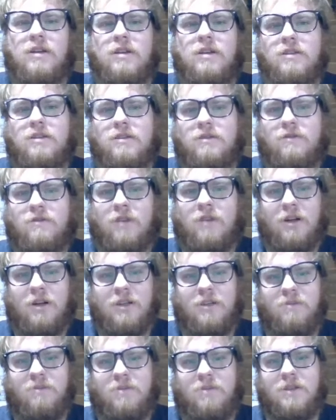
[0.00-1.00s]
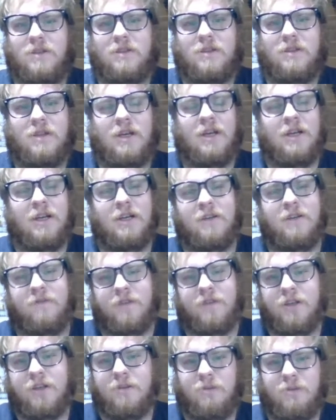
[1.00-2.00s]
for our input.
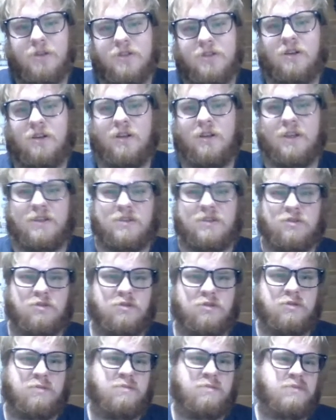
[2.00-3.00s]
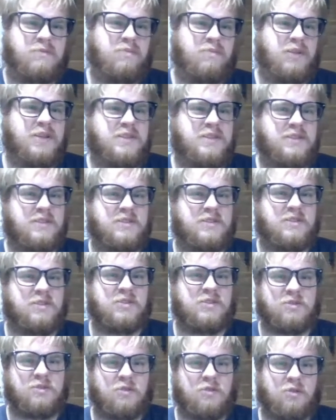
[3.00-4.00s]
Variables are like places to
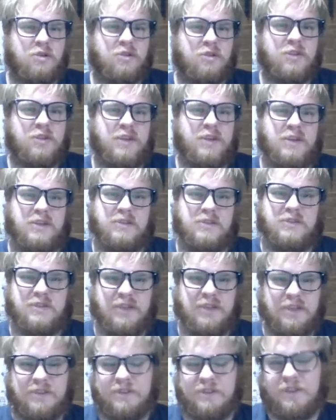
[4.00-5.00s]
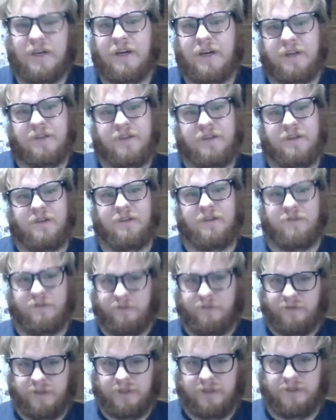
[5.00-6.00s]
store things. That's the idea of a
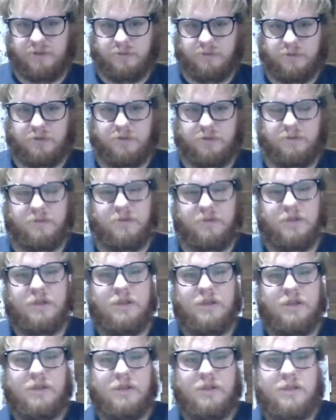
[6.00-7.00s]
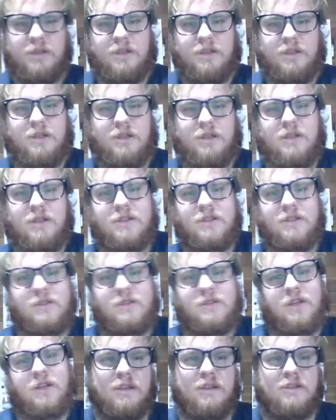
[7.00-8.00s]
variable.
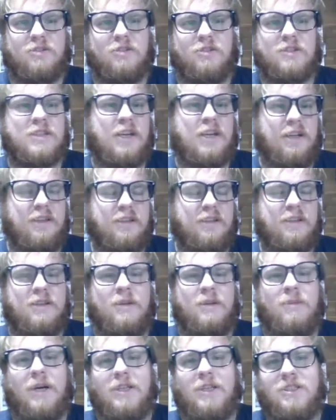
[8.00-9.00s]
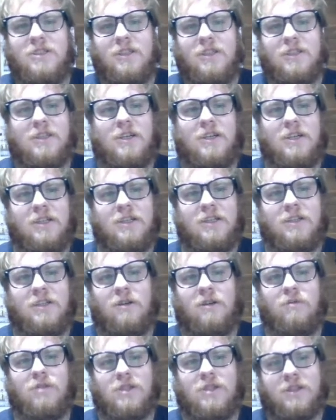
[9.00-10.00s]
So it's kind of, imagine like a honeycomb
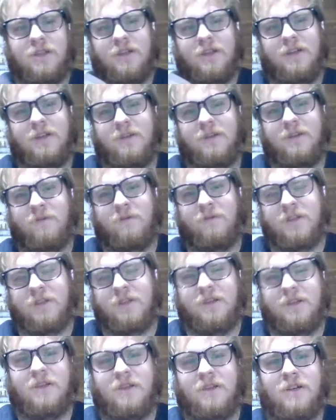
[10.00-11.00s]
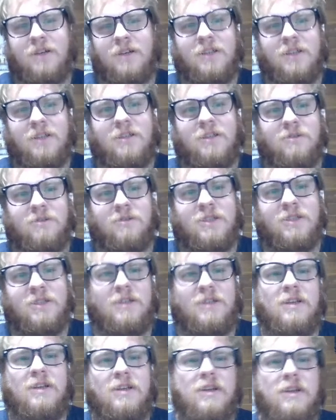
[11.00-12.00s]
with another honeycomb in it.
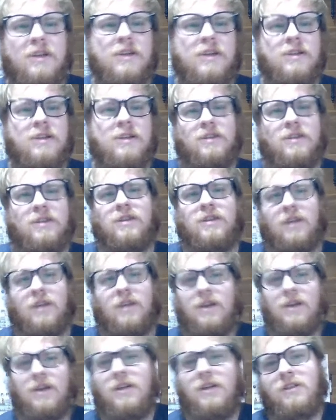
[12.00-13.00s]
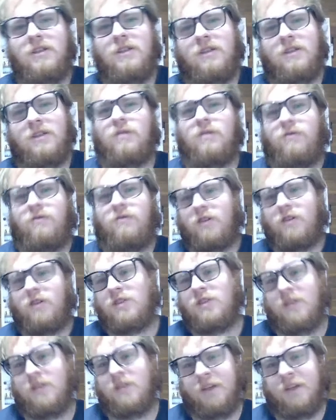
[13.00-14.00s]
The first
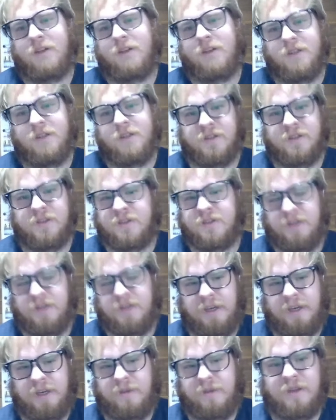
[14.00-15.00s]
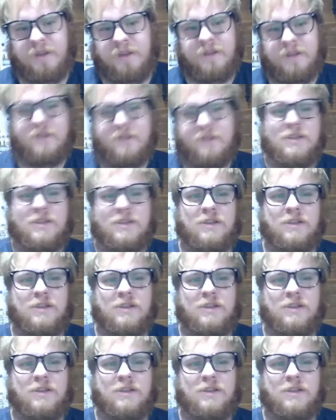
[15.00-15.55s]
layer is the name, and then the second layer